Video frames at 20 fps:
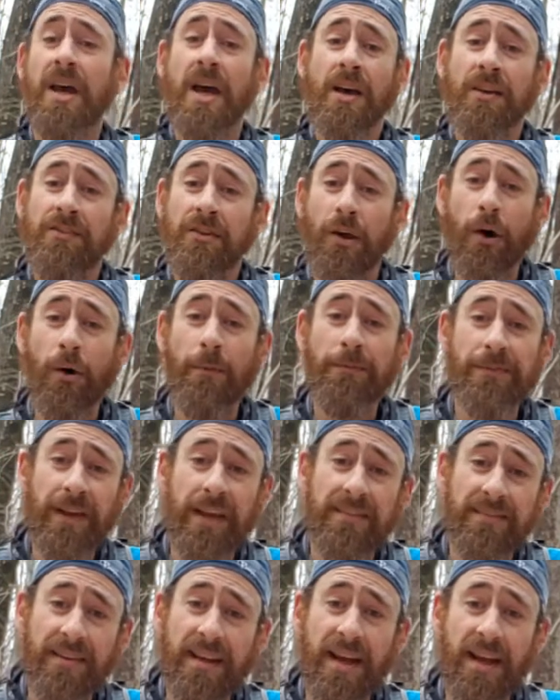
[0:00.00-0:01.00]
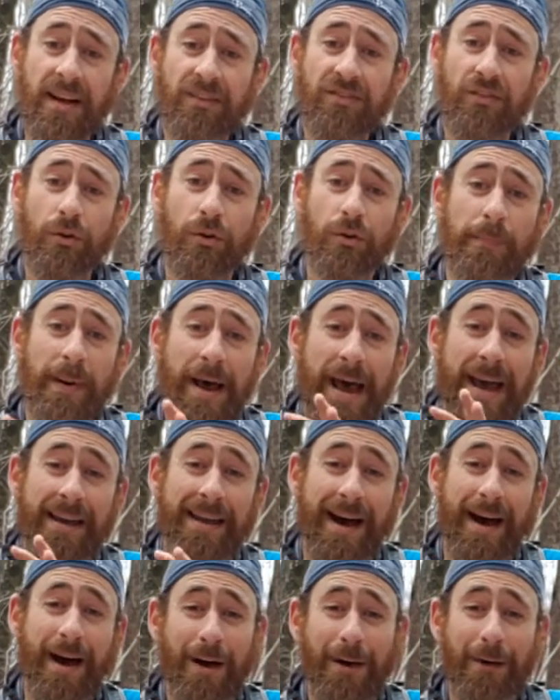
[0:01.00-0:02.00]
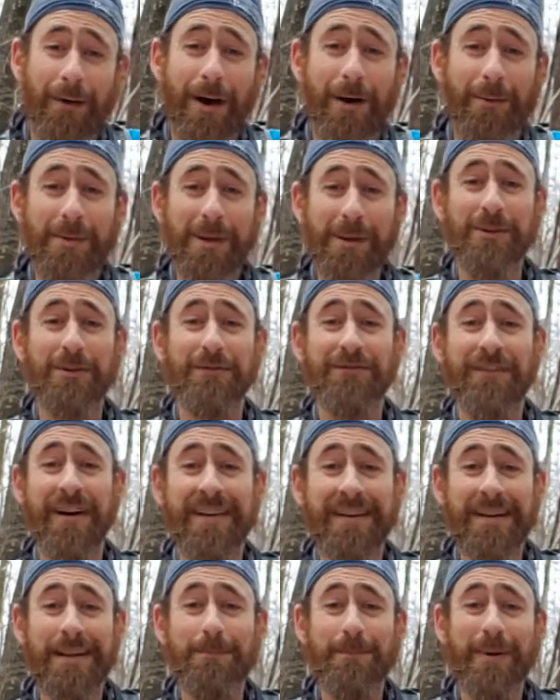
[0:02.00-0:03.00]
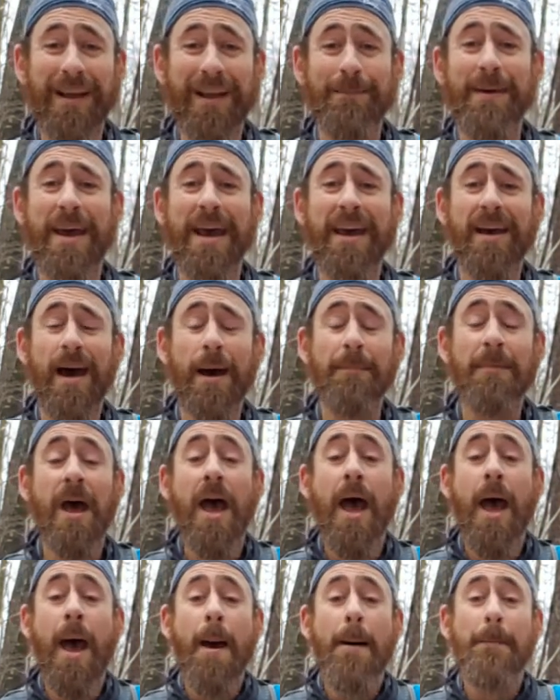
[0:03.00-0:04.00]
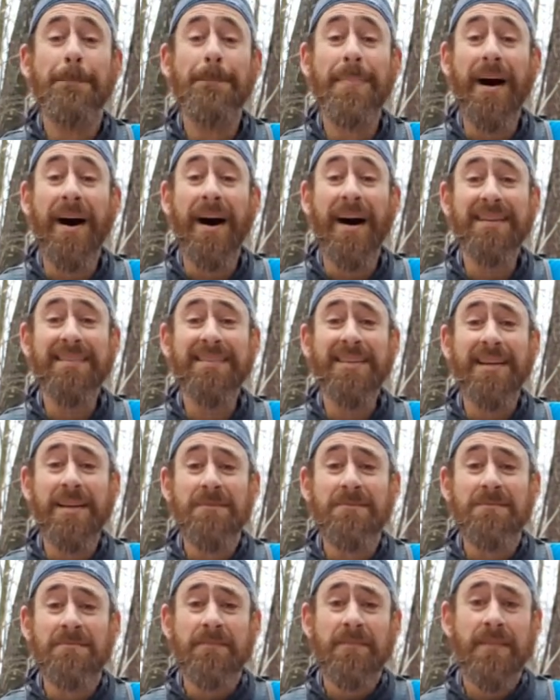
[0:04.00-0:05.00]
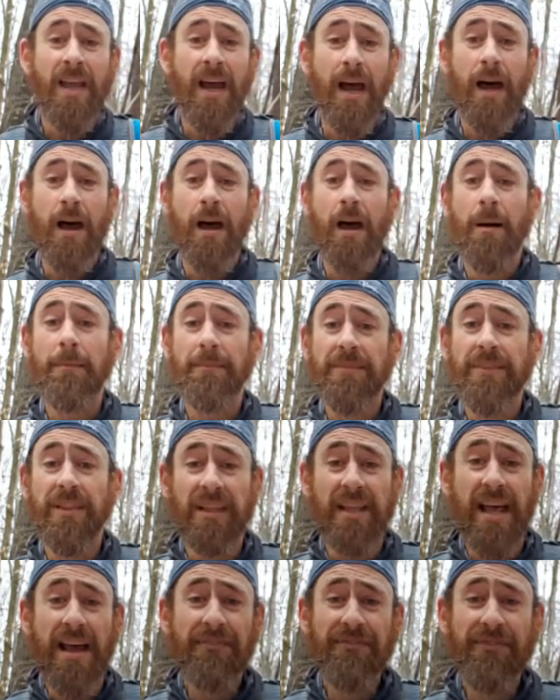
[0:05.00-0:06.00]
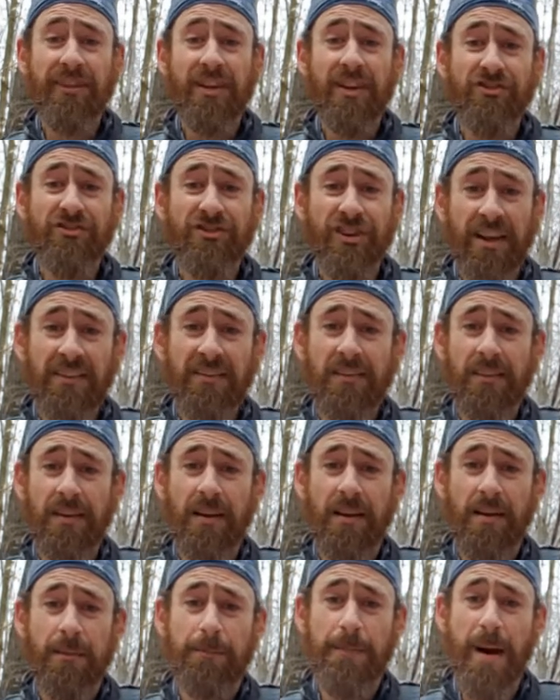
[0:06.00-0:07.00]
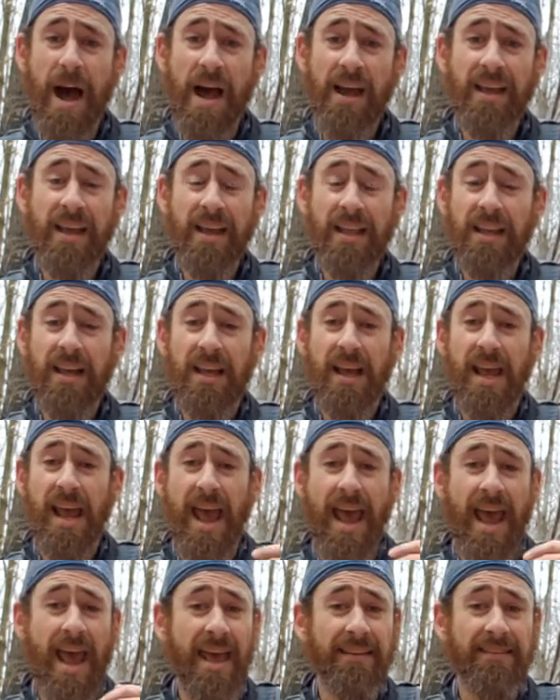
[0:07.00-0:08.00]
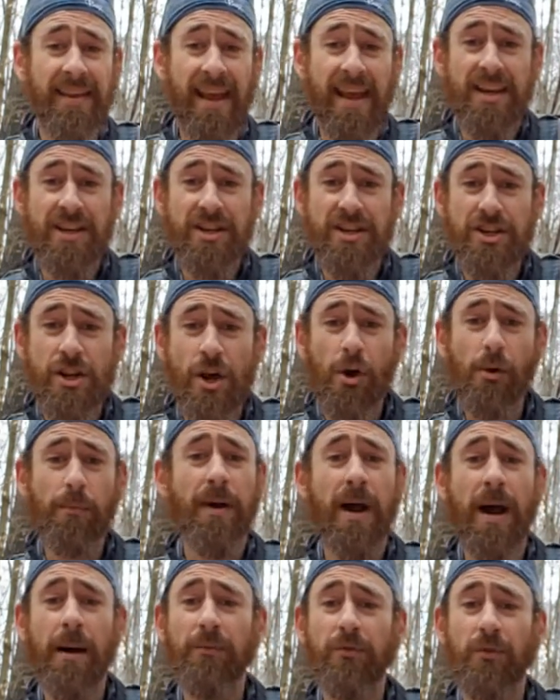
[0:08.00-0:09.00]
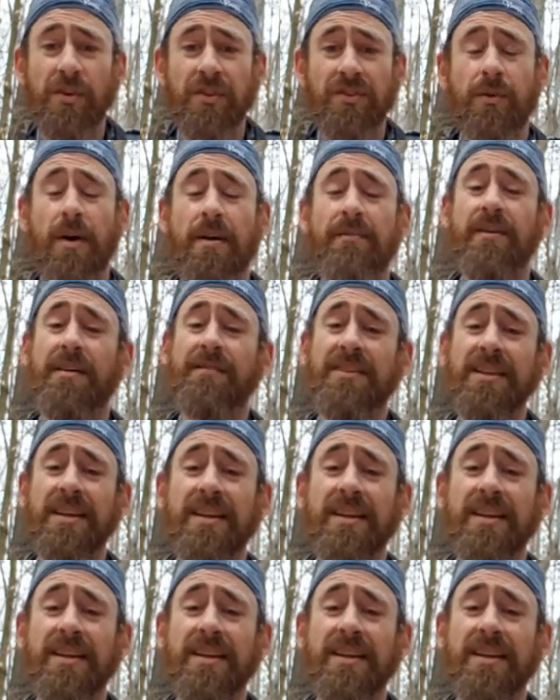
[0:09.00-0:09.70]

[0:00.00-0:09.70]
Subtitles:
so hopefully as I kind of circle back, I'll be able to find it and pick it back up. But the left chest pocket has had no problems whatsoever. Everything